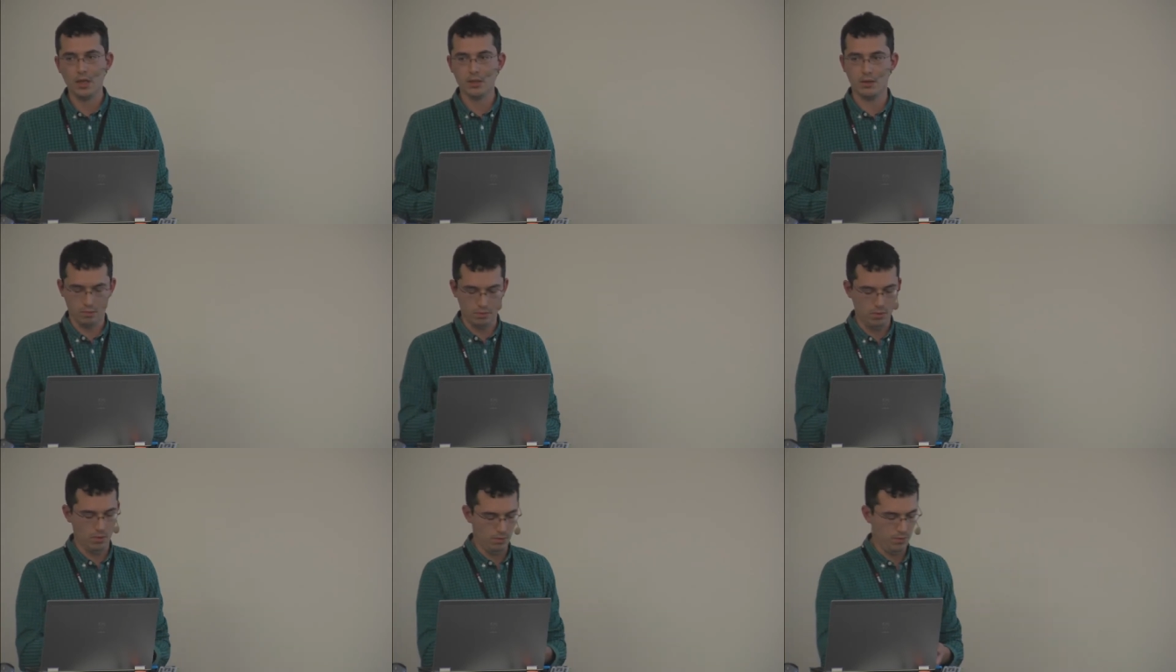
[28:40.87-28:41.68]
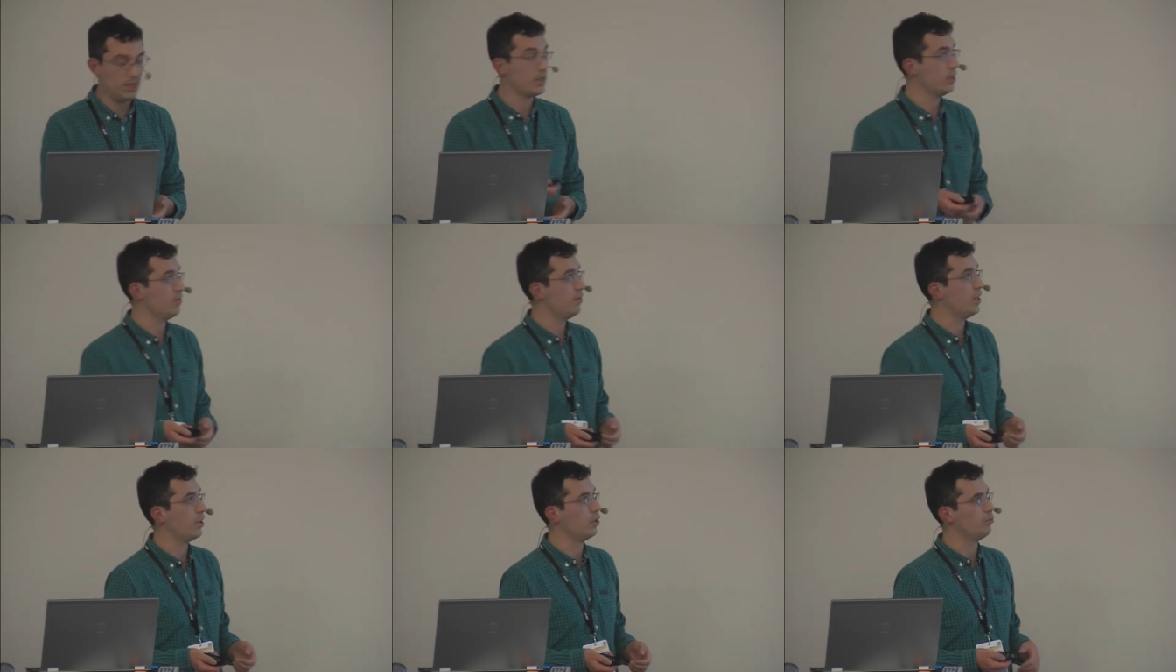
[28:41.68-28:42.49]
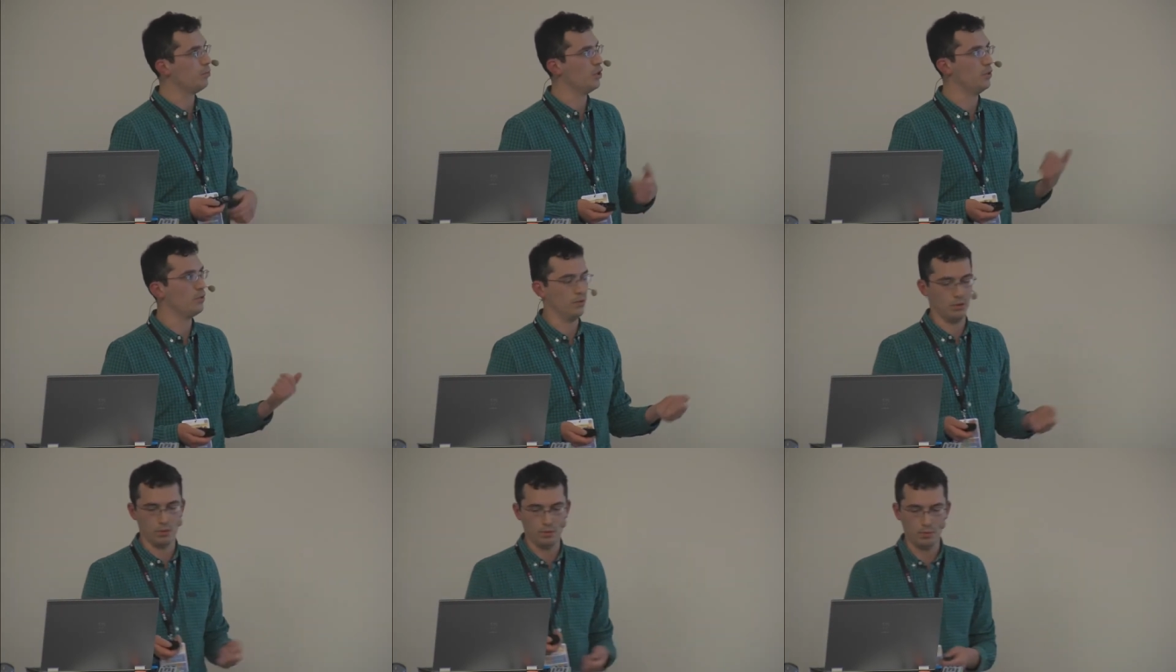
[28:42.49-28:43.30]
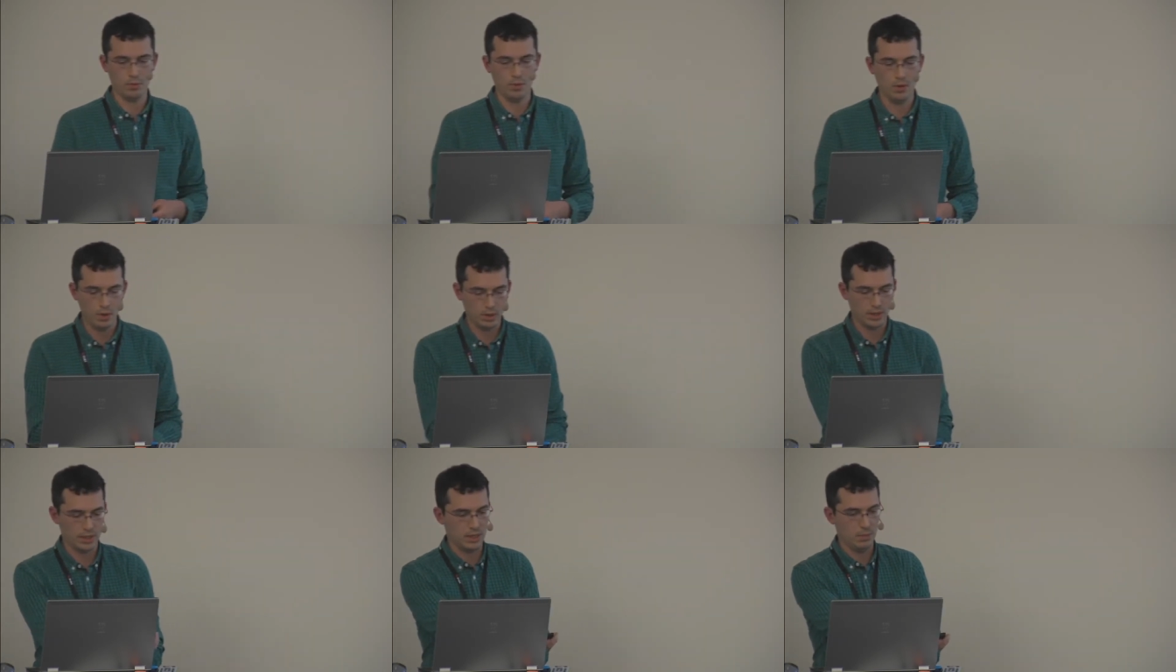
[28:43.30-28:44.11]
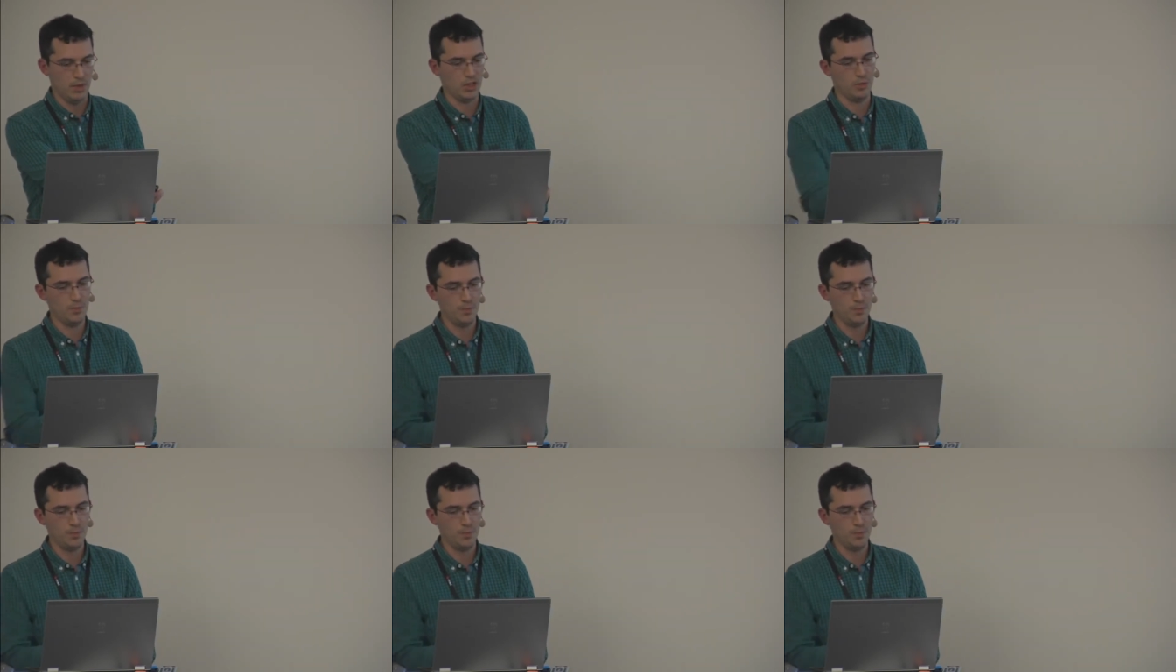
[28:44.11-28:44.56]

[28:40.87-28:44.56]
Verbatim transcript: So this is a very useful success measure.